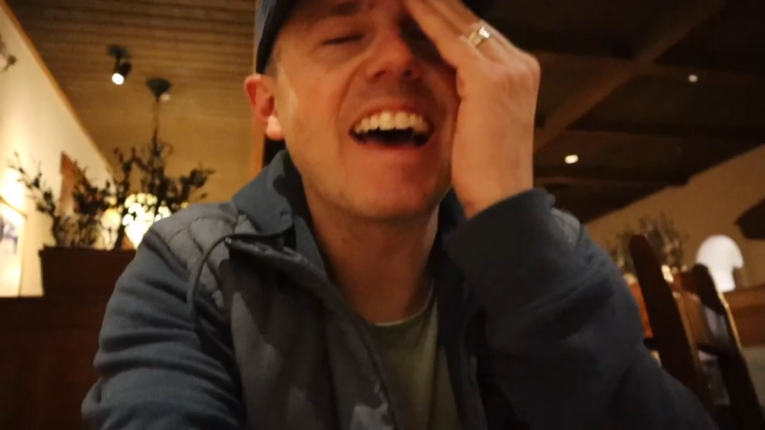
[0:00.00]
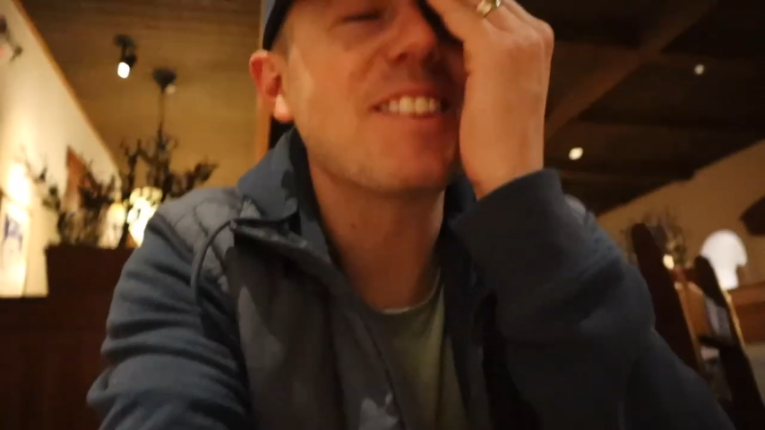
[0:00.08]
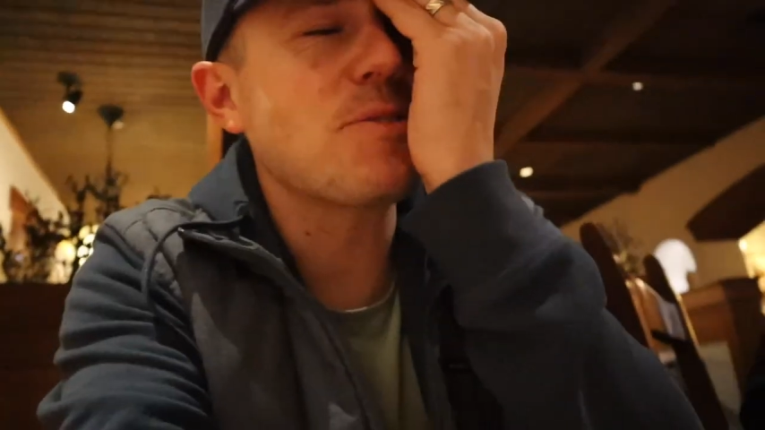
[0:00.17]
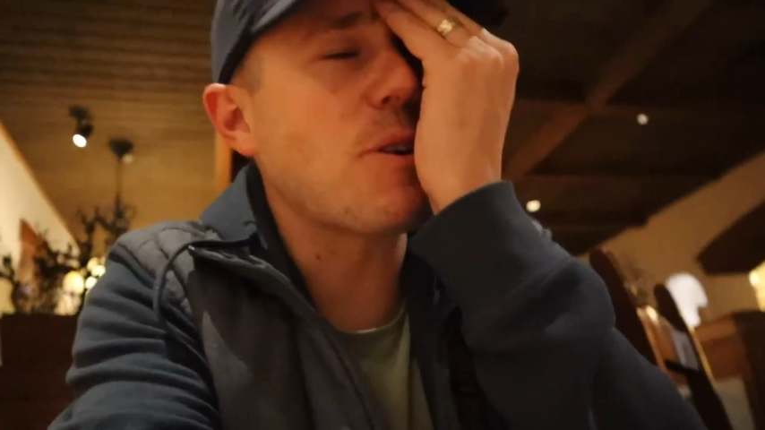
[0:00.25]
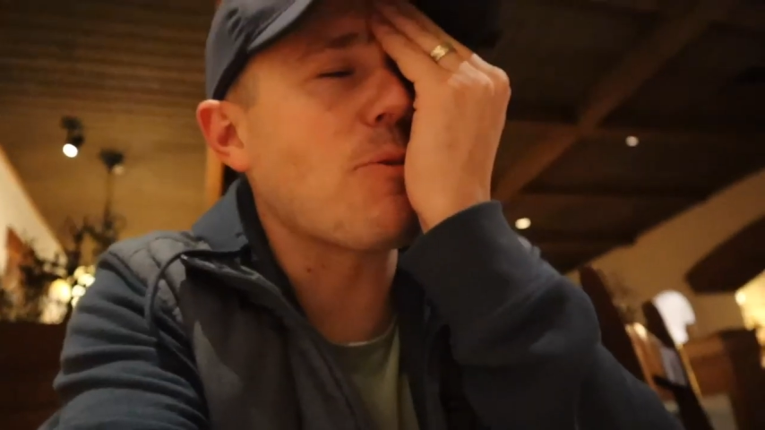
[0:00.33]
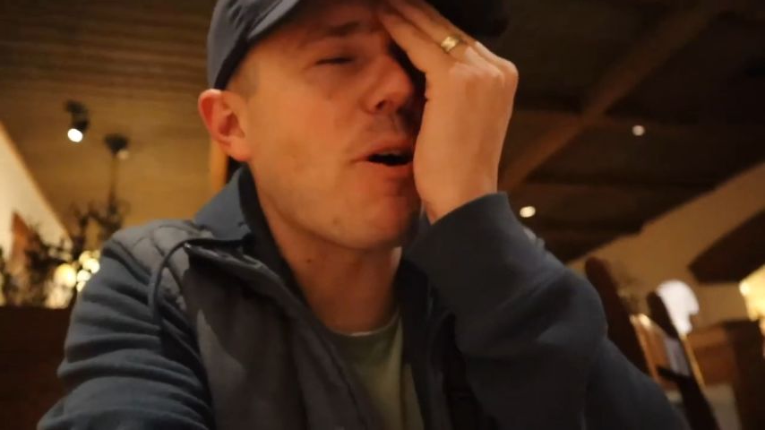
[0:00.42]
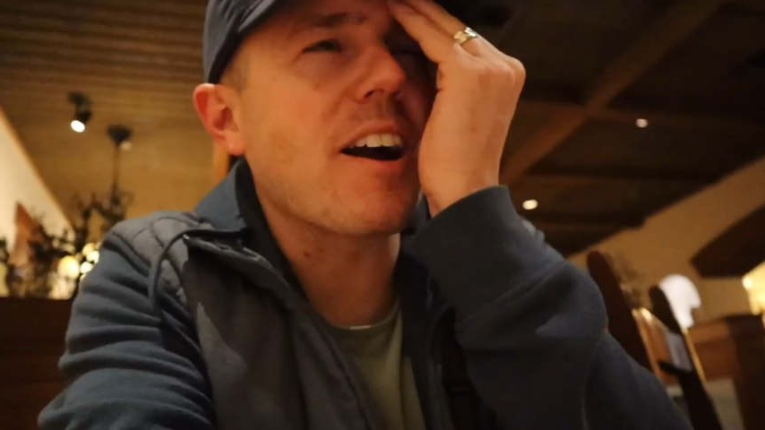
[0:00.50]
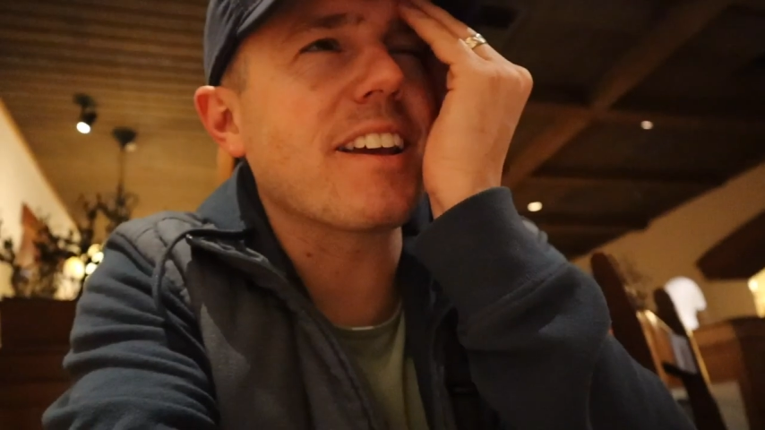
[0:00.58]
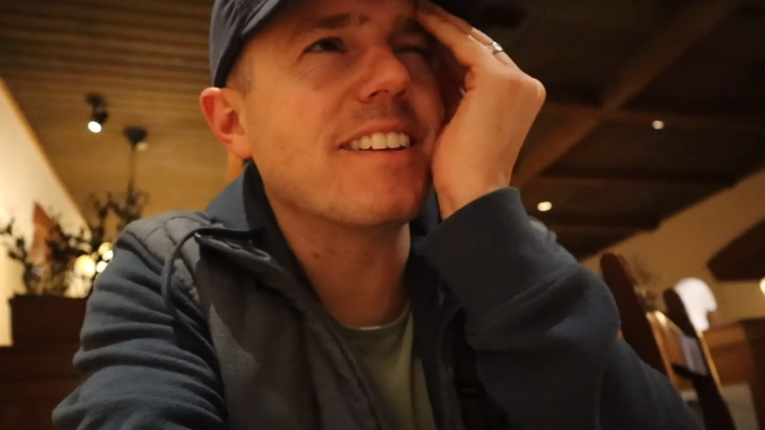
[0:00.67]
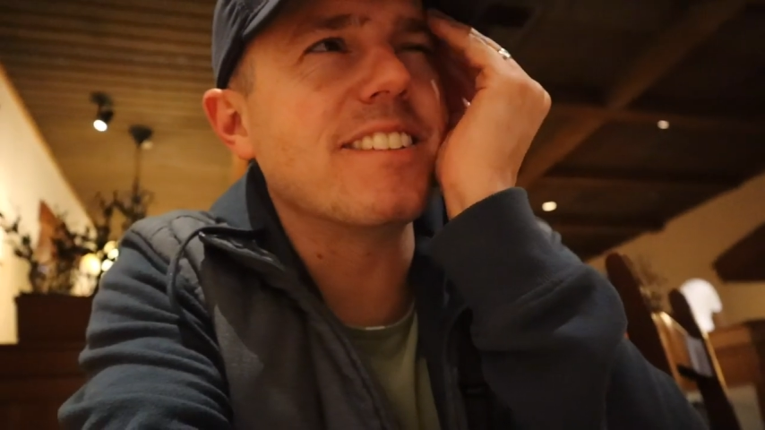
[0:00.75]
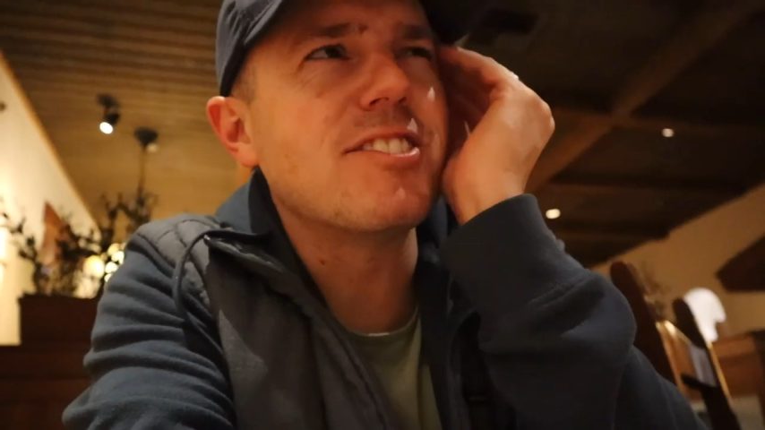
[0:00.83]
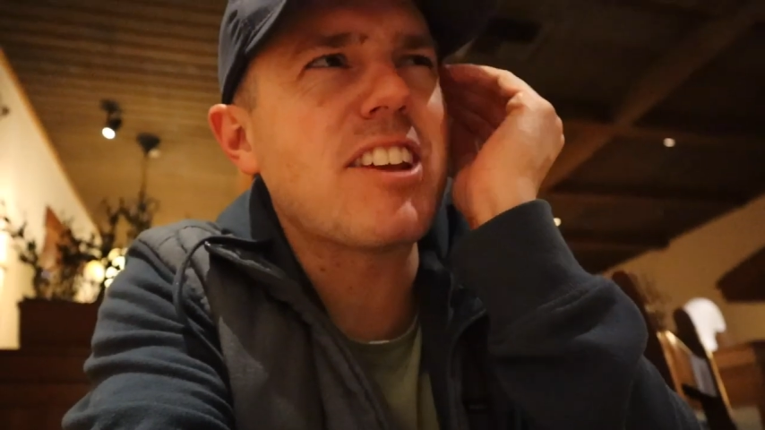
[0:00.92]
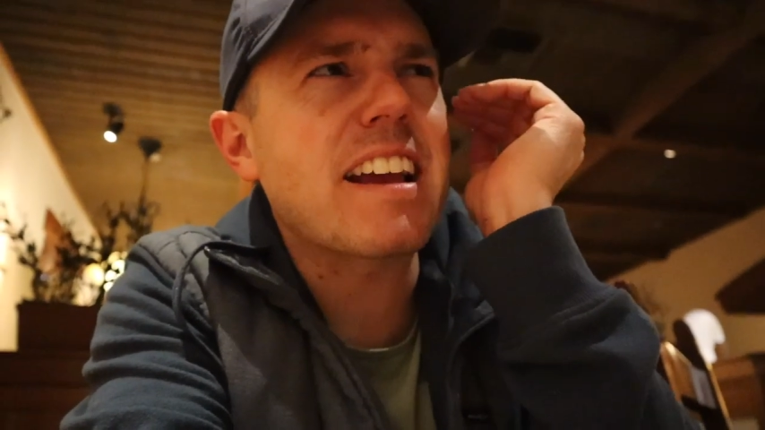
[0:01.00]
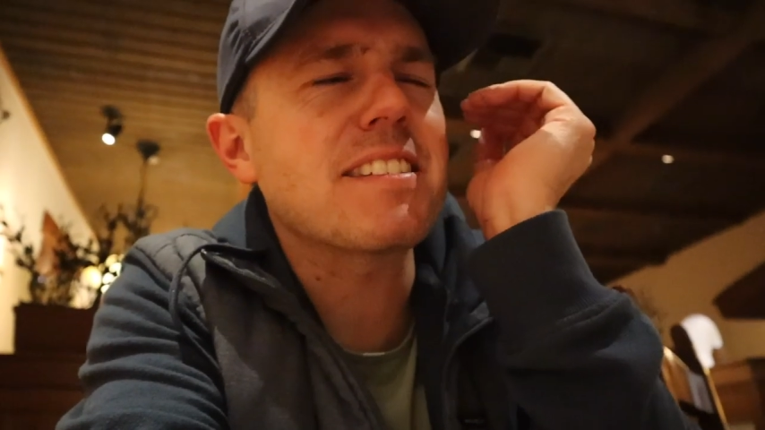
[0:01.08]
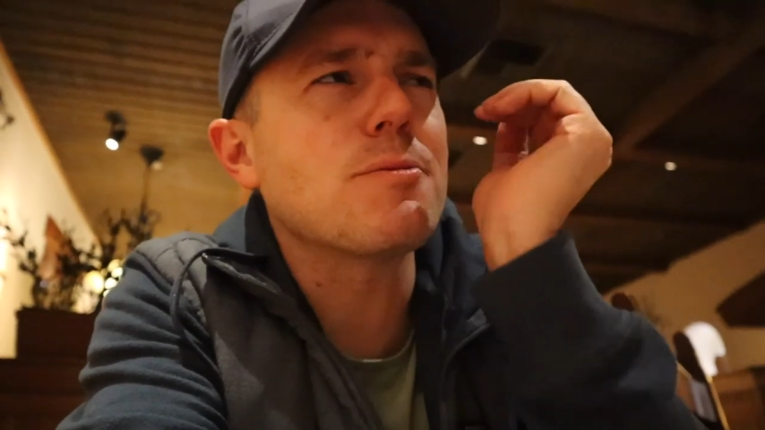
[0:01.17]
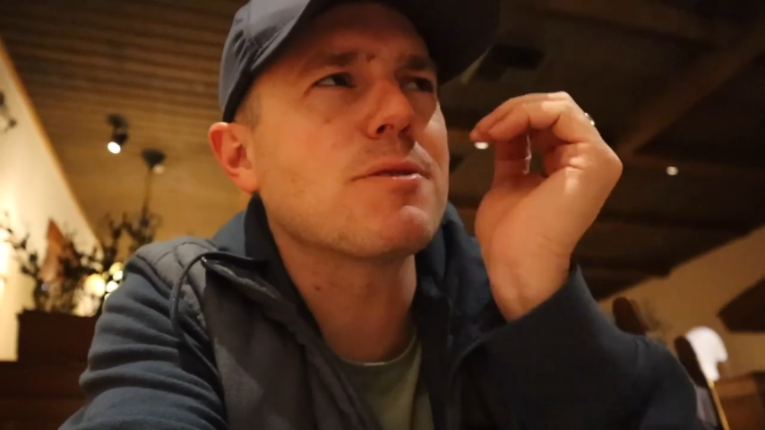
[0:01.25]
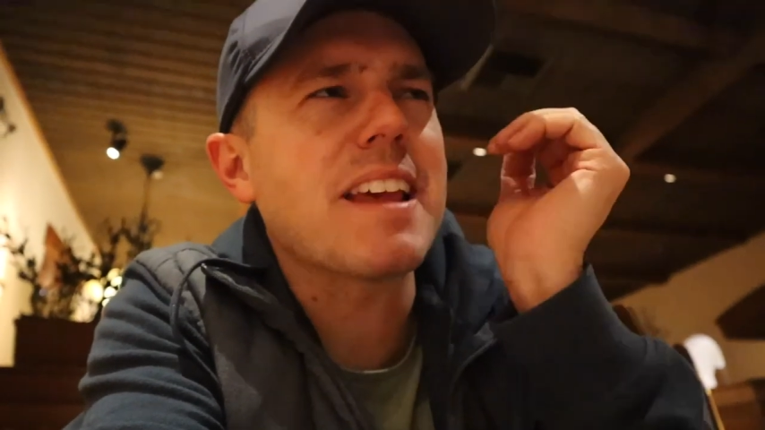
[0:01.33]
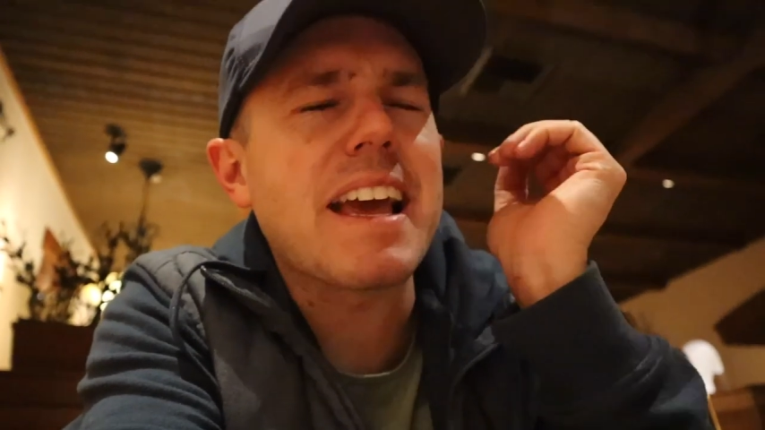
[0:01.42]
As we were walking,
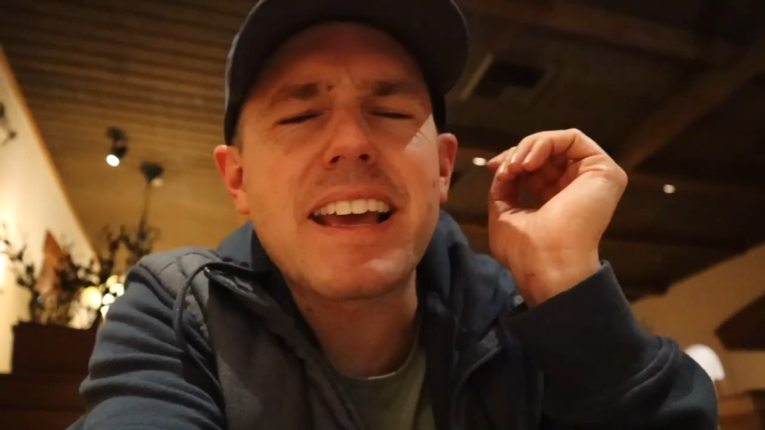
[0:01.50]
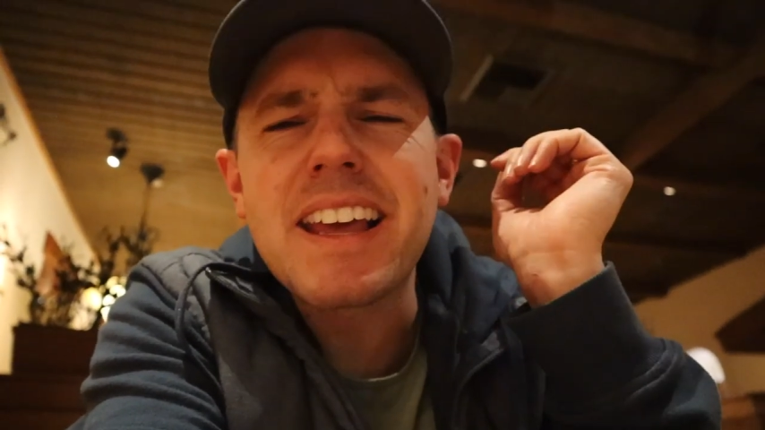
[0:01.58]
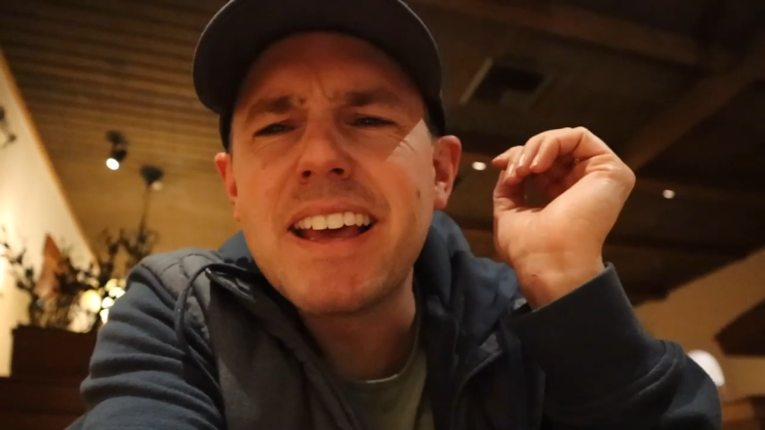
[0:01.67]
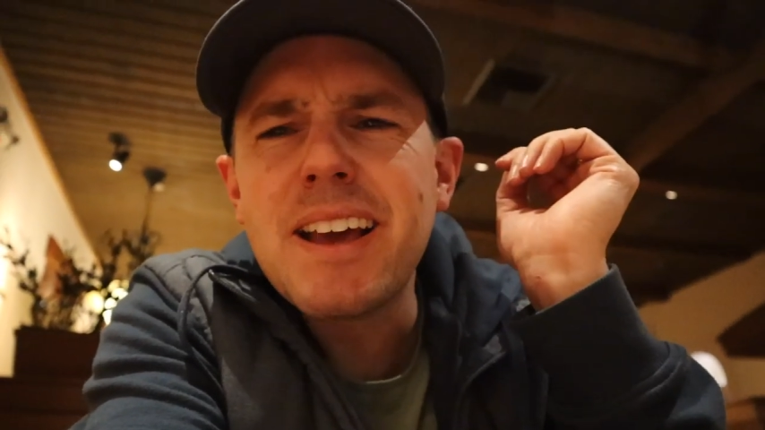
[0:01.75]
Jackson was like,